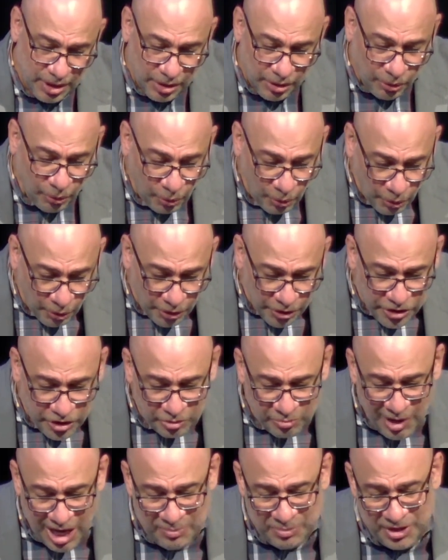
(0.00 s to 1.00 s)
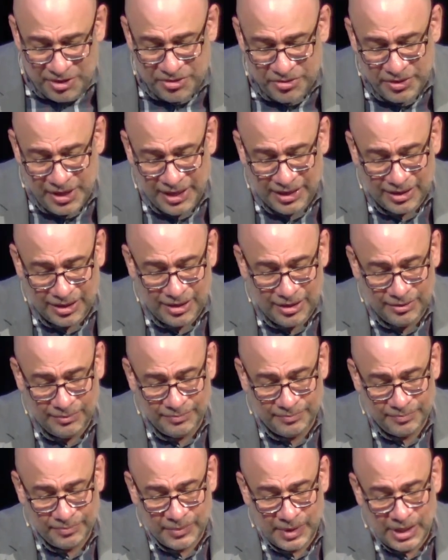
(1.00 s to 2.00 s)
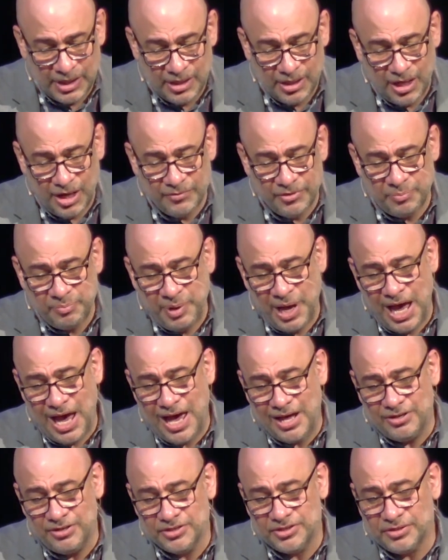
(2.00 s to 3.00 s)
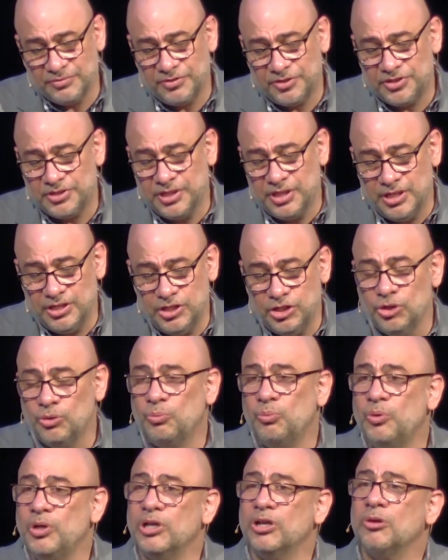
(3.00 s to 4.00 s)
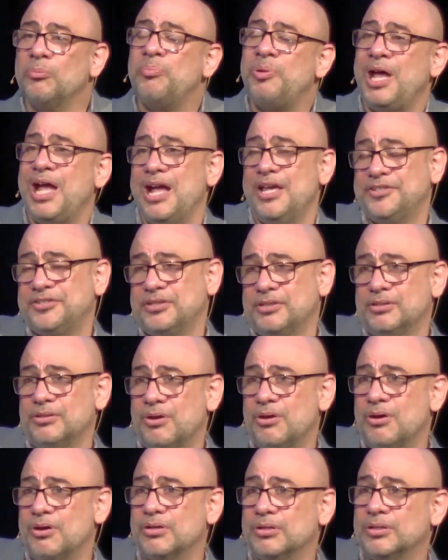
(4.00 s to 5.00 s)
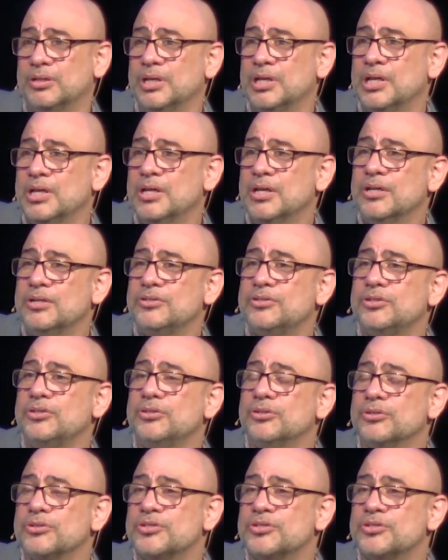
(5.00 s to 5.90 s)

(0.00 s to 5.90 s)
Or you may be thinking of the patterns of sin you will pass along to your